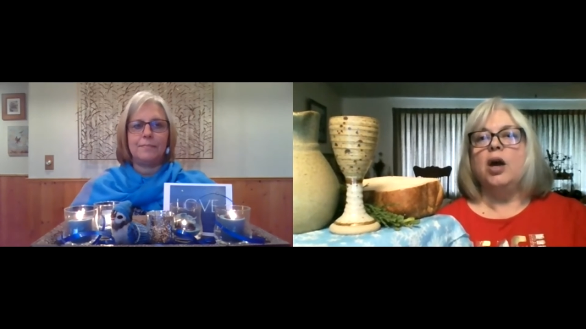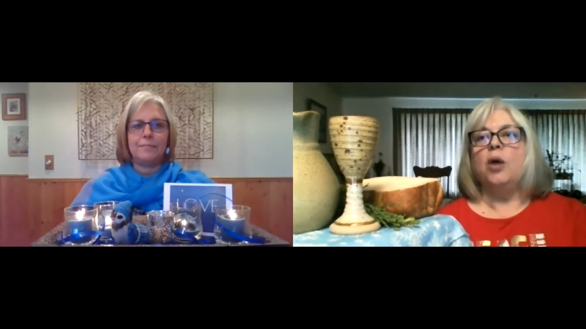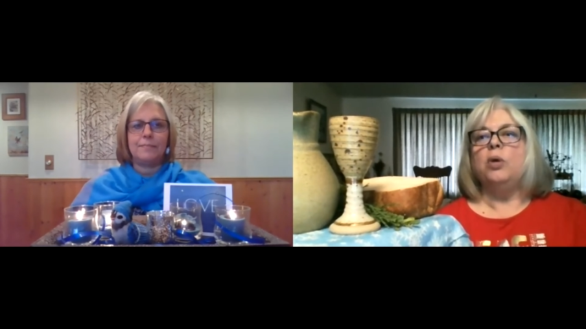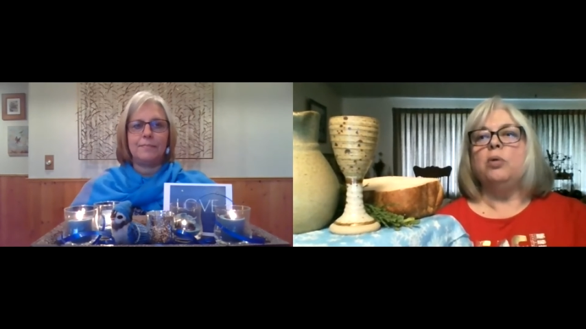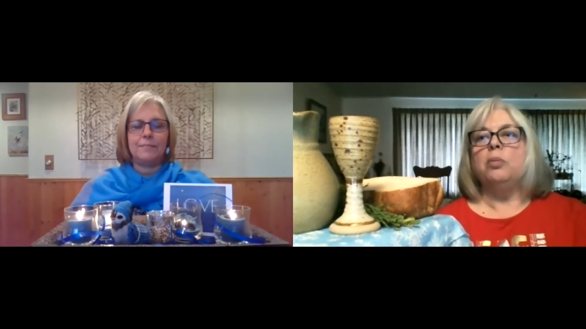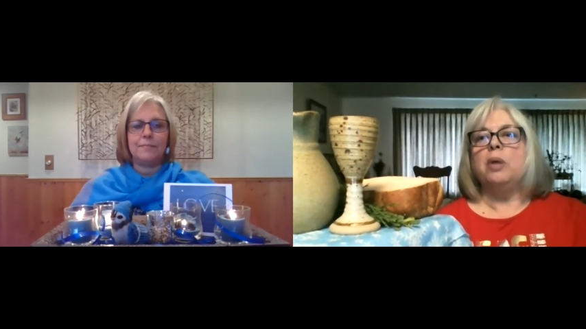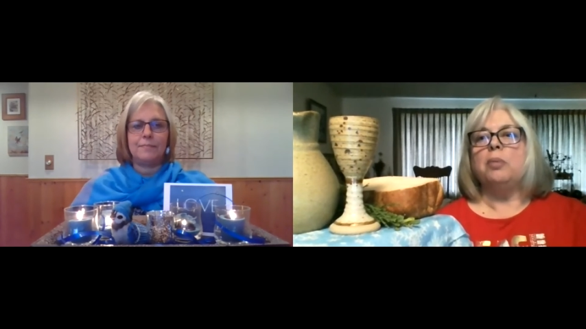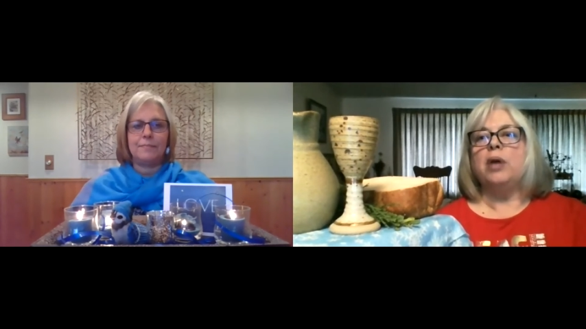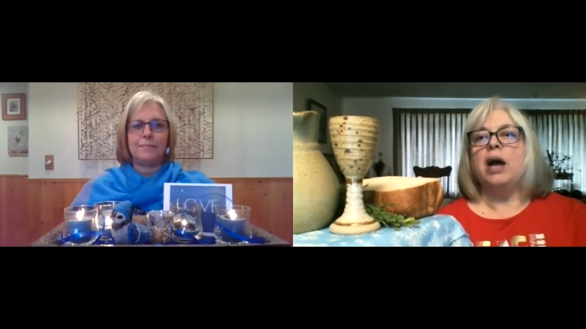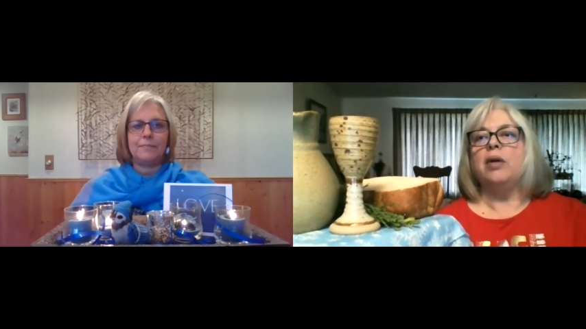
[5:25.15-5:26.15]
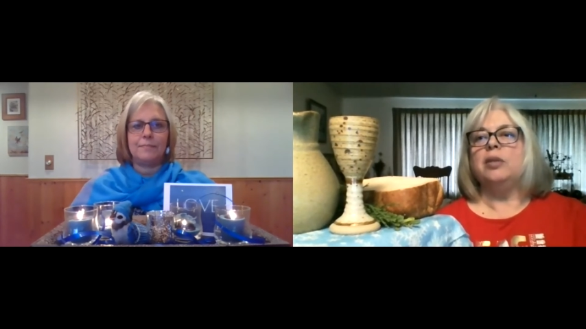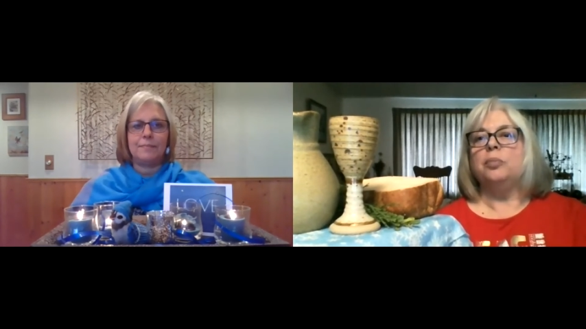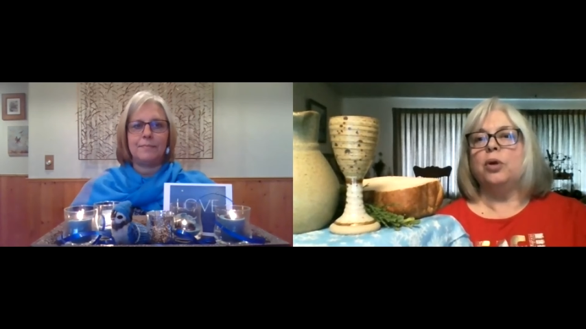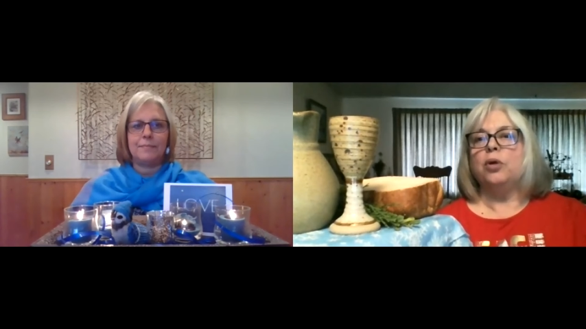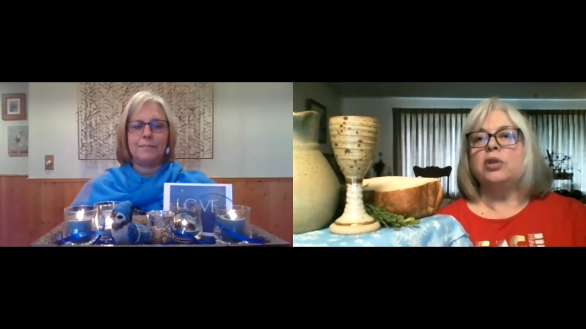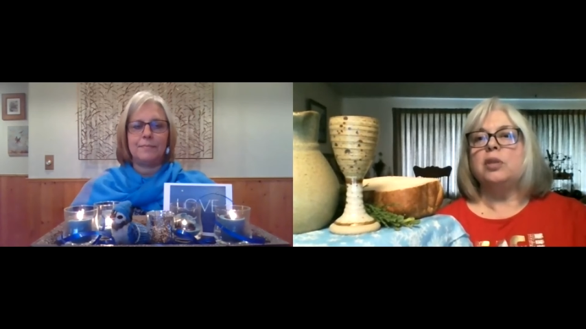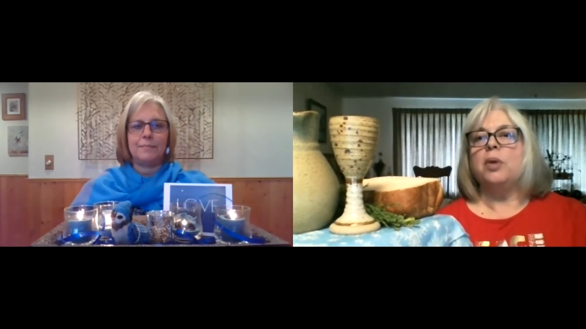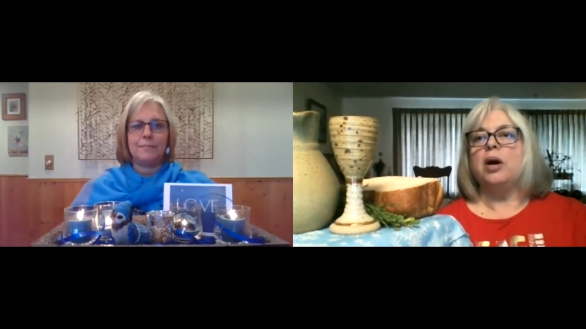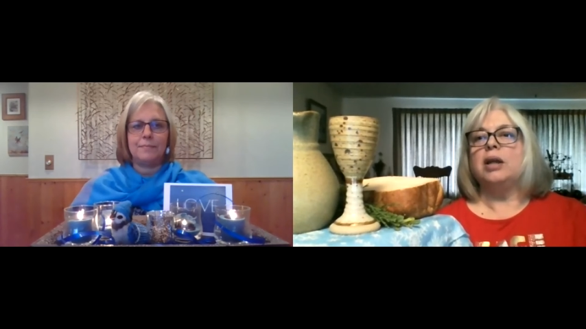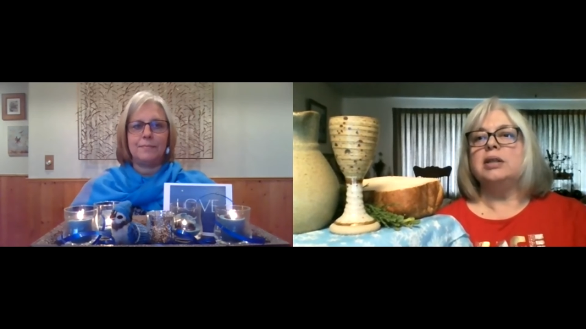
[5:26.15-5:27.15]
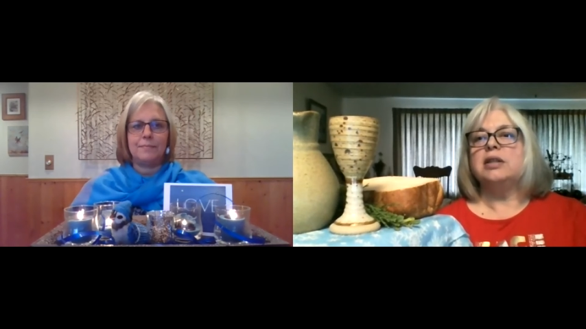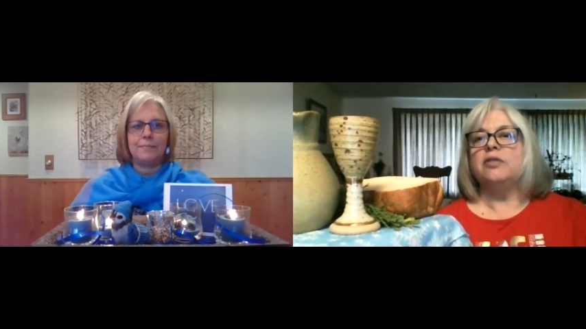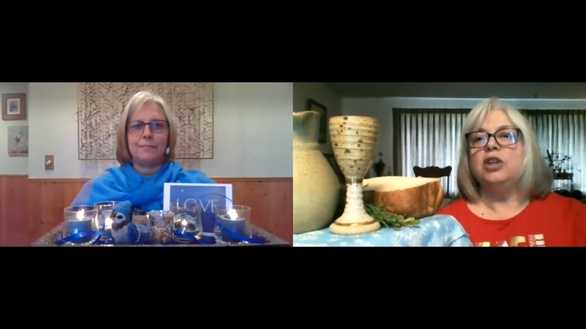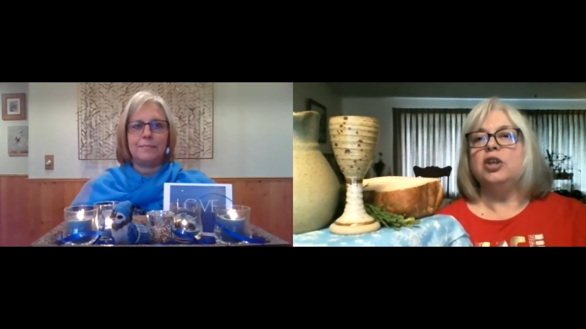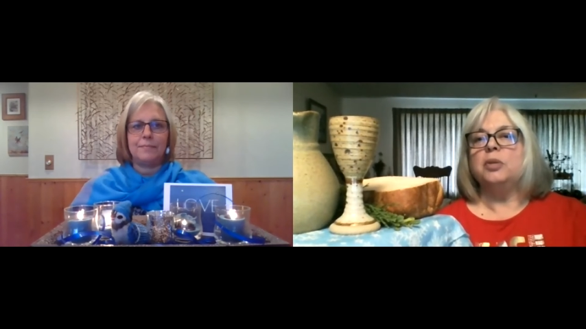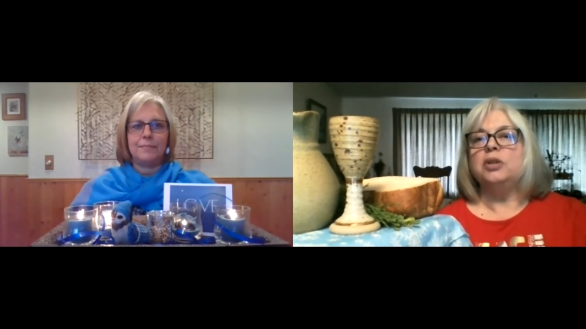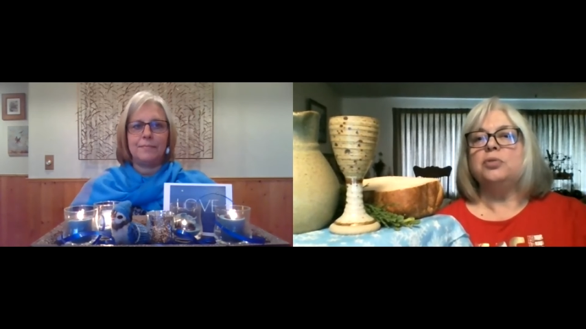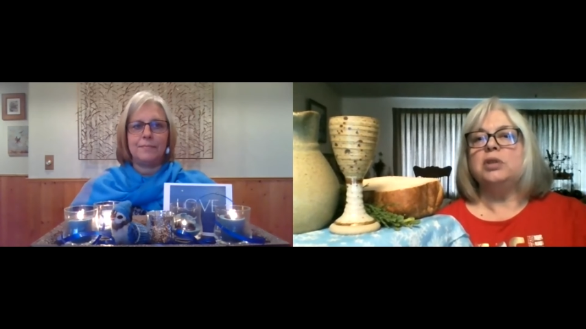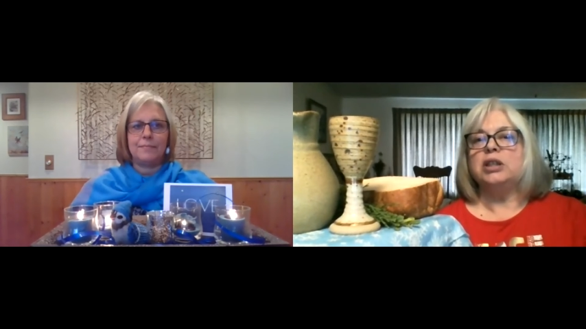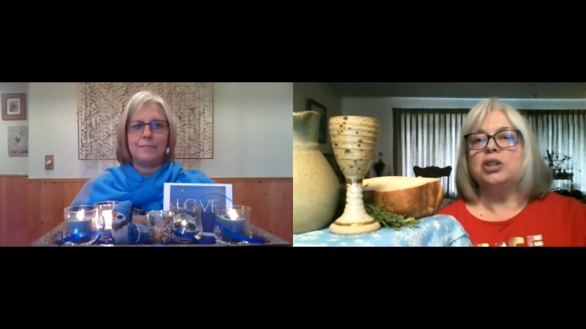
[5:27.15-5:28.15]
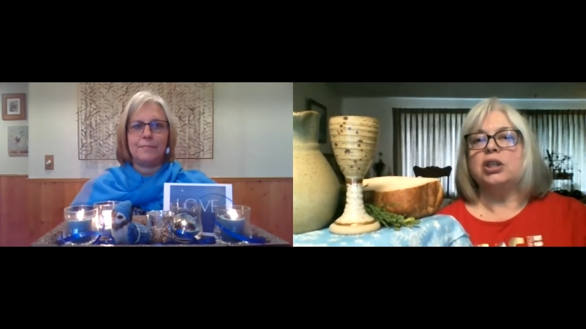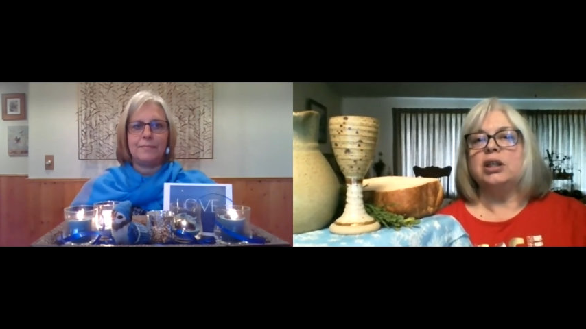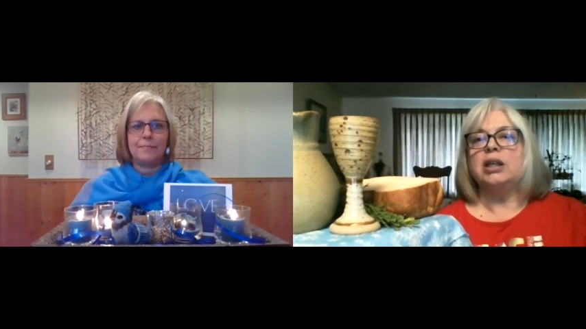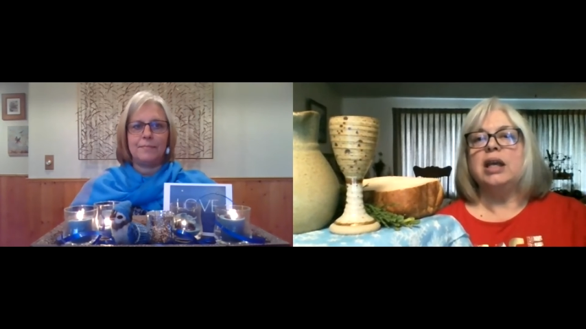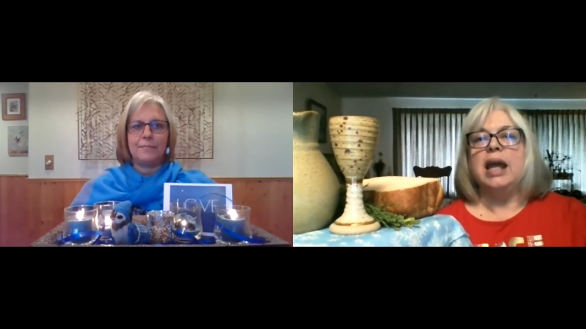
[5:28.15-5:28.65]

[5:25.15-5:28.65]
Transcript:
Speaker 1: We remember how he broke the bonds of human tradition